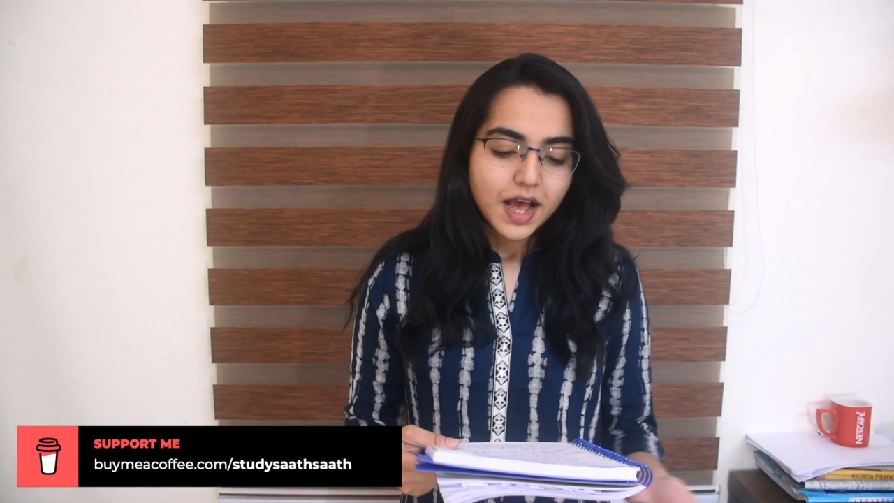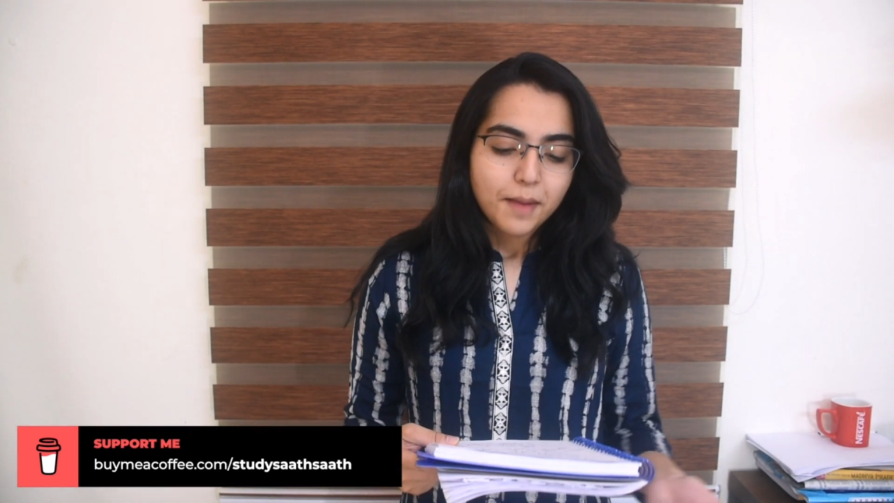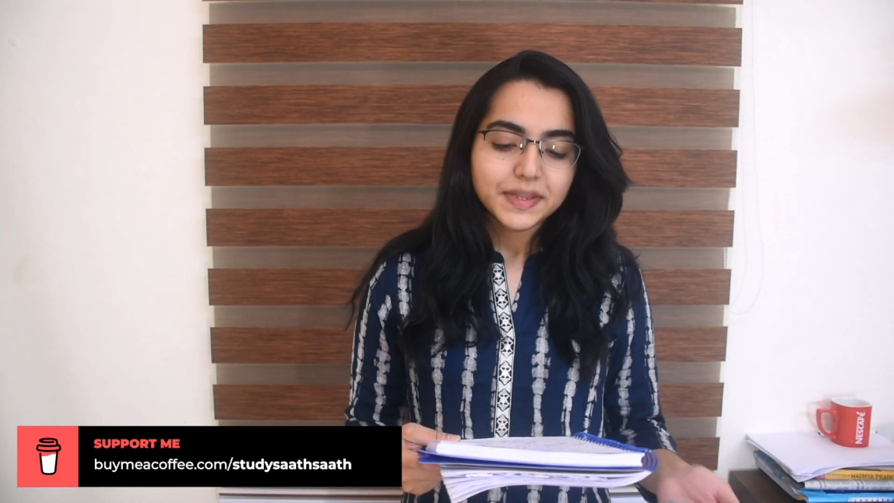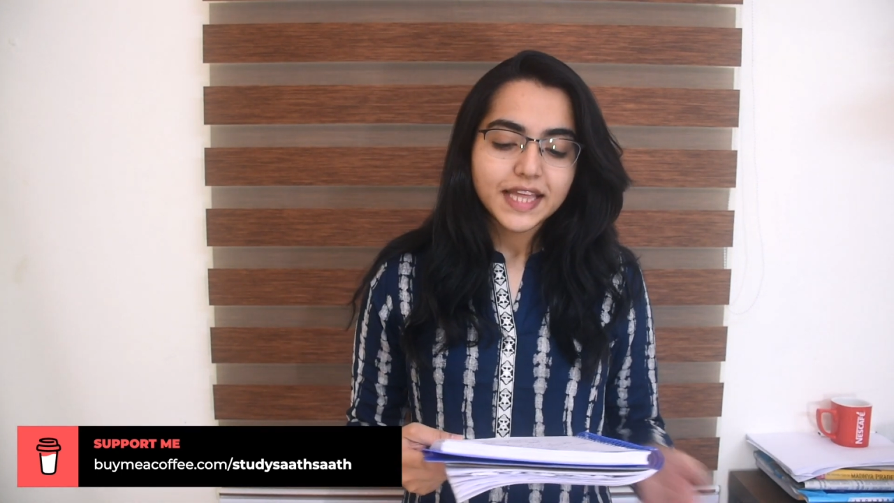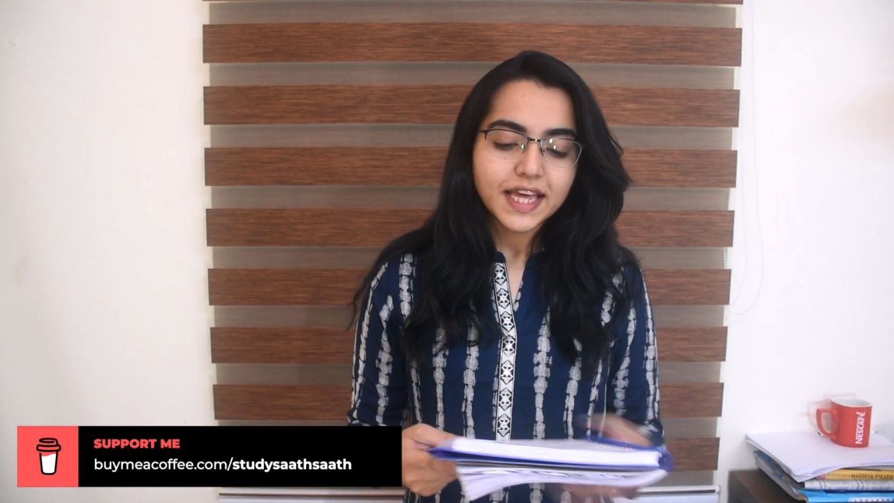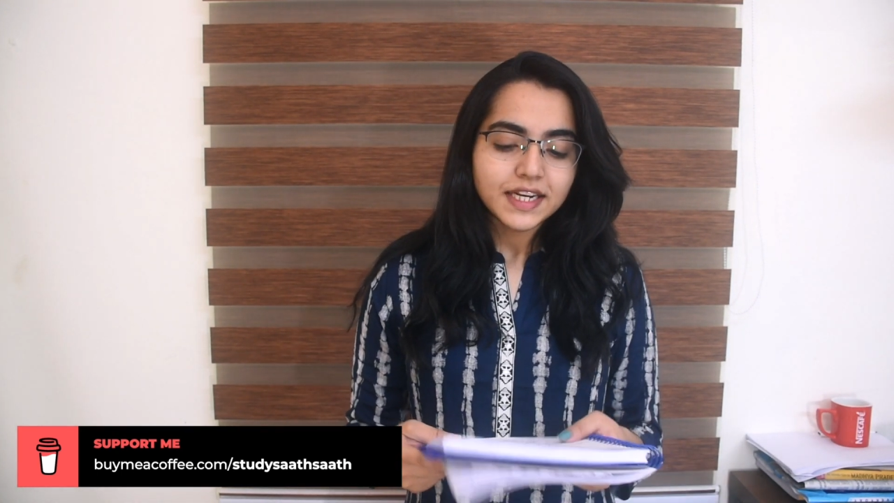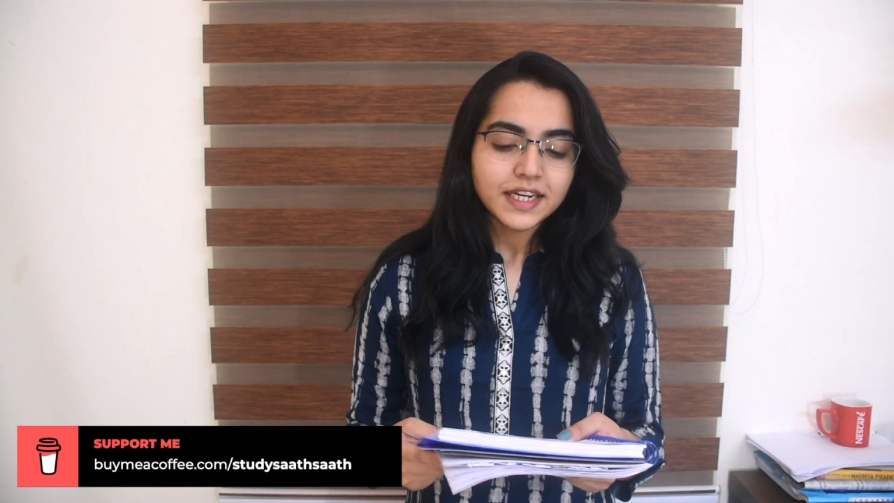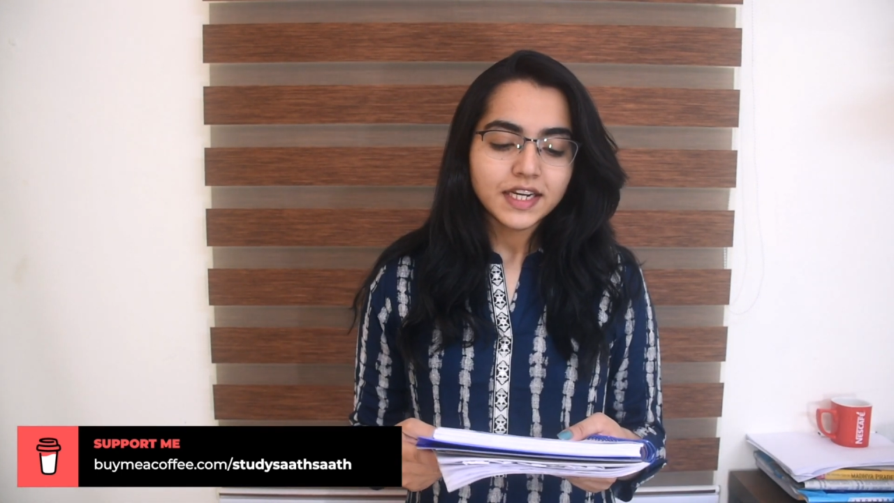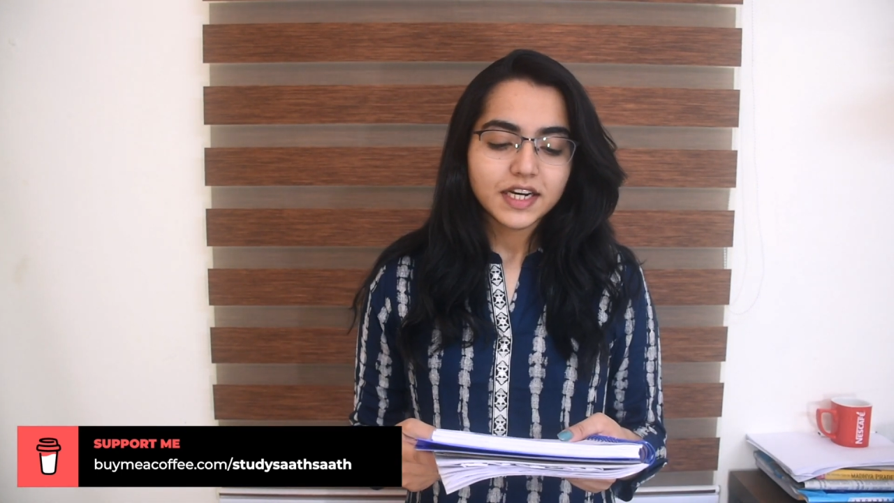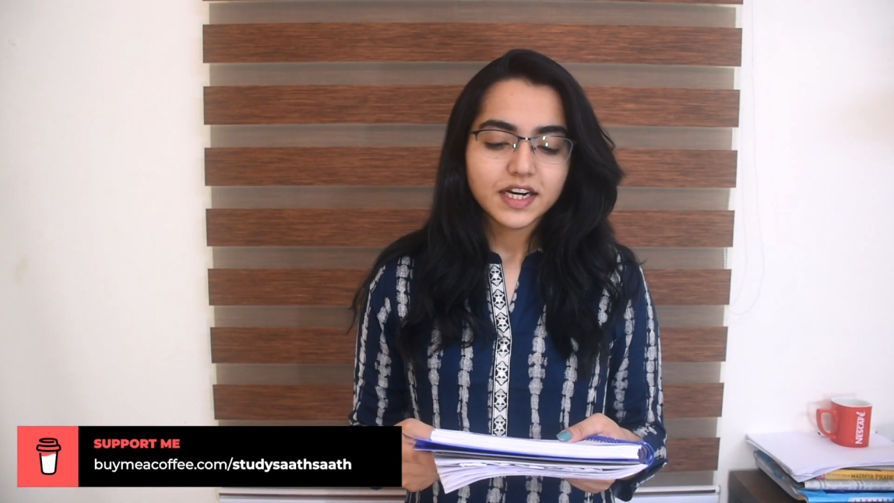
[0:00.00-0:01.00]
But
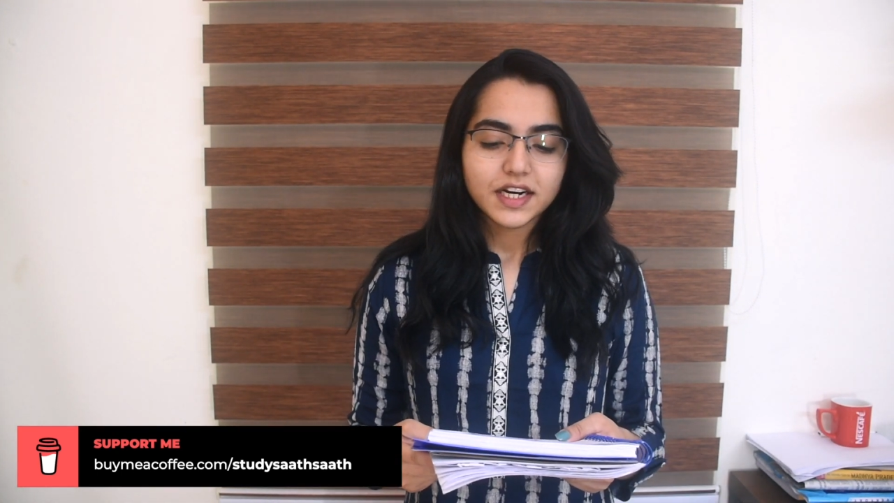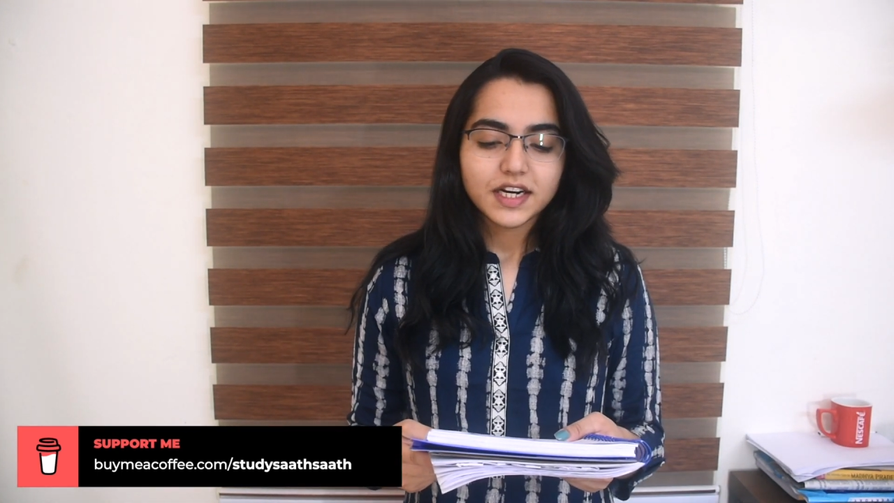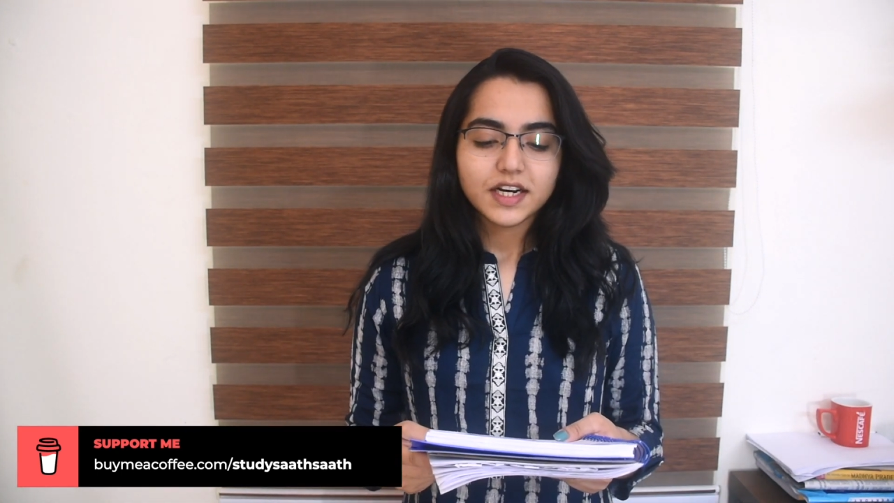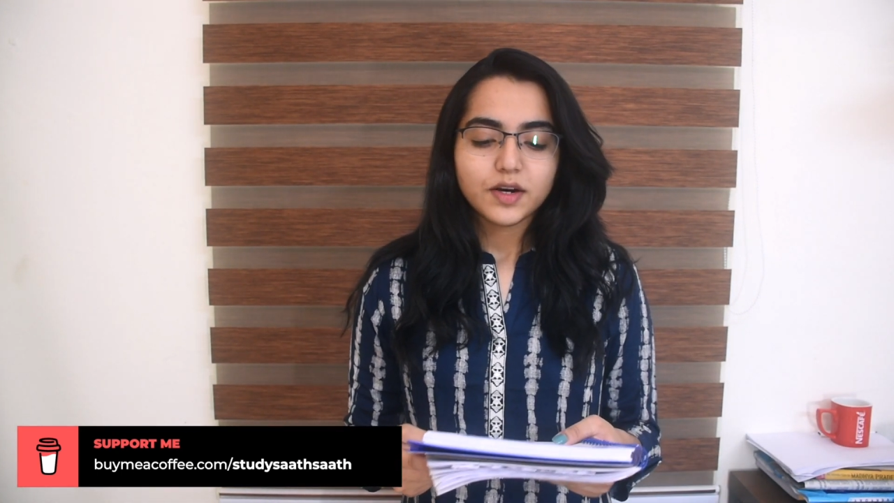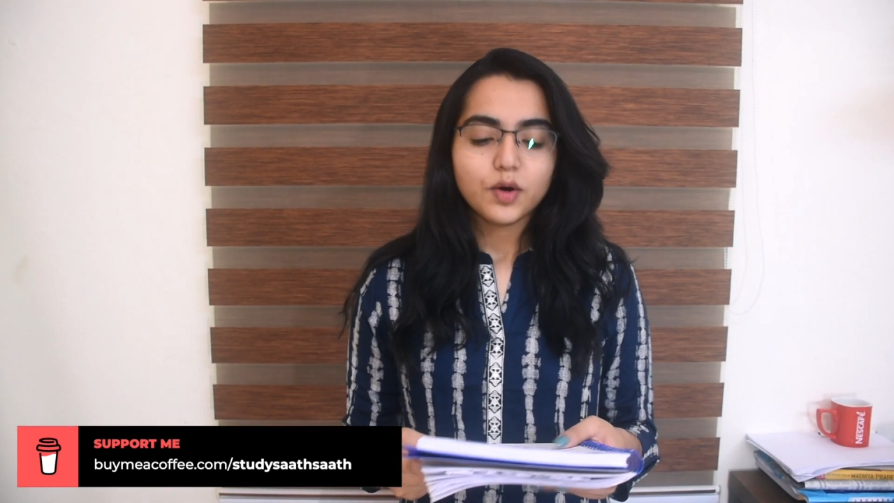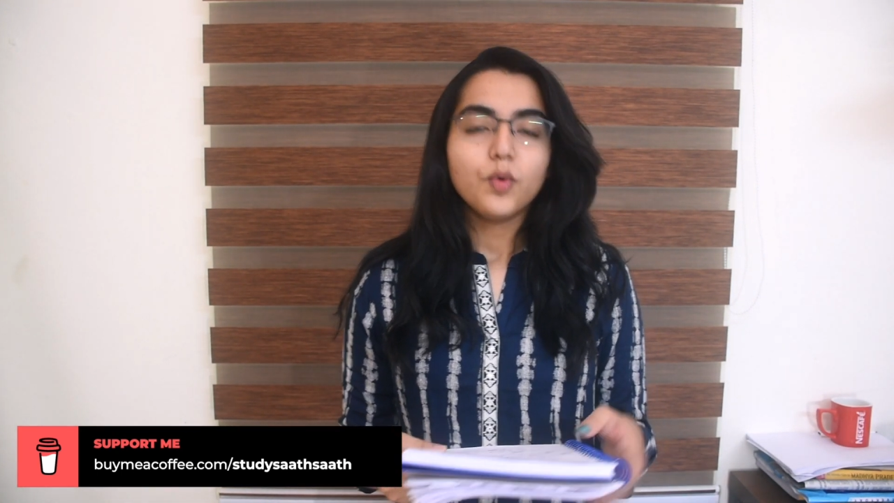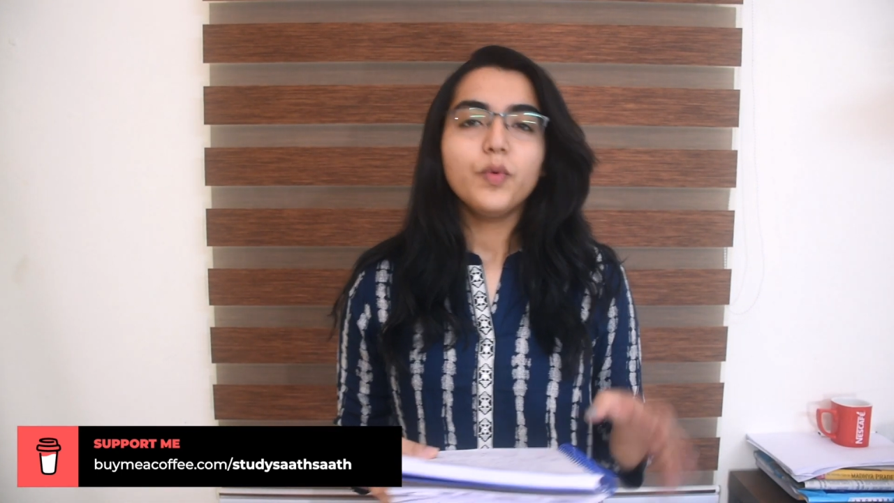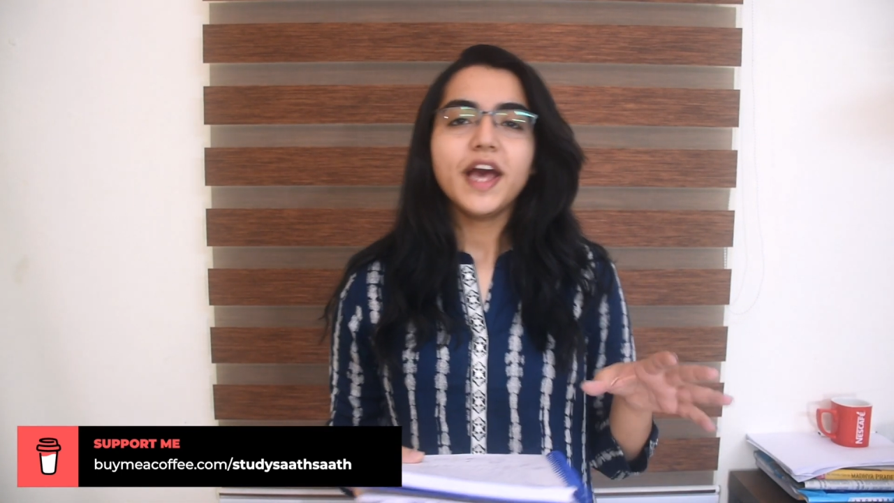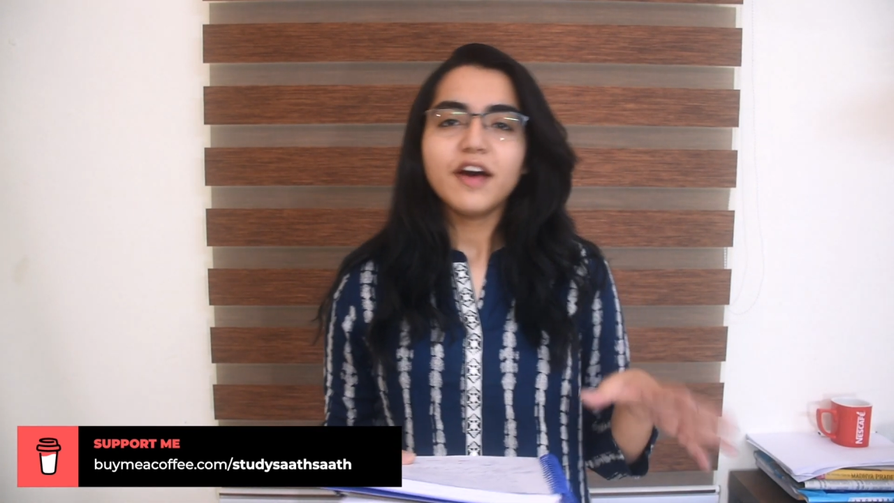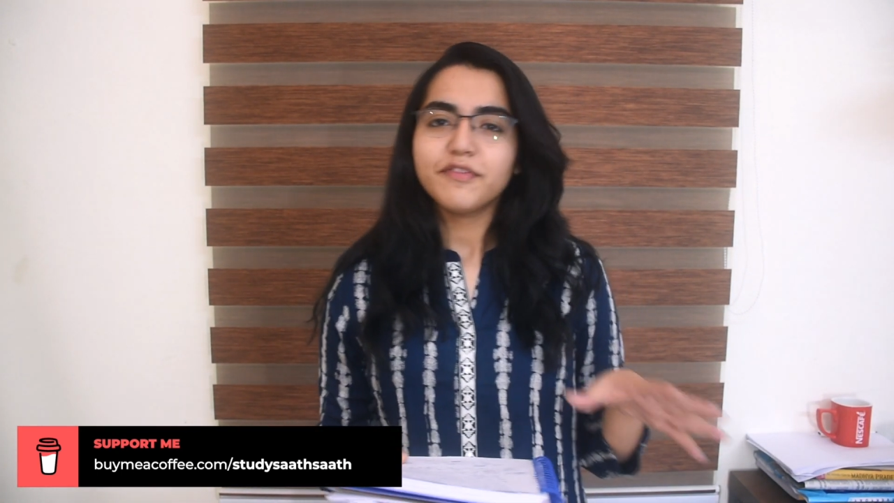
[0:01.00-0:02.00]
then
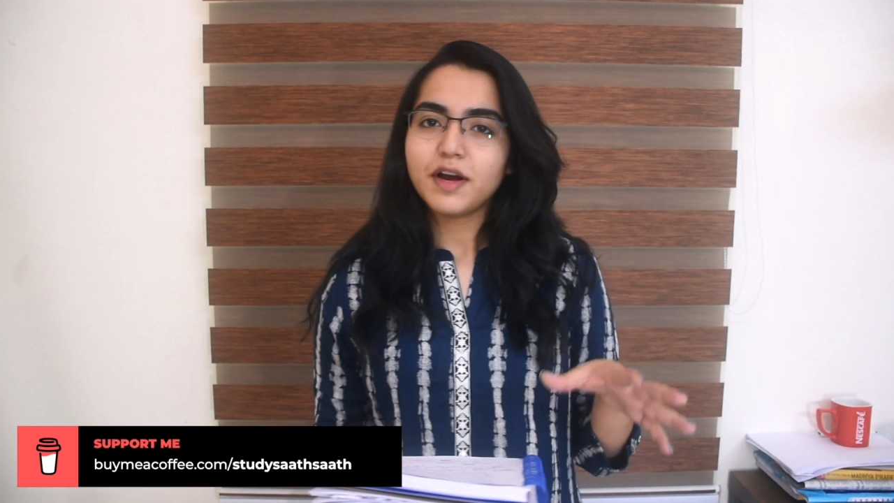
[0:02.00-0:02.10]
we have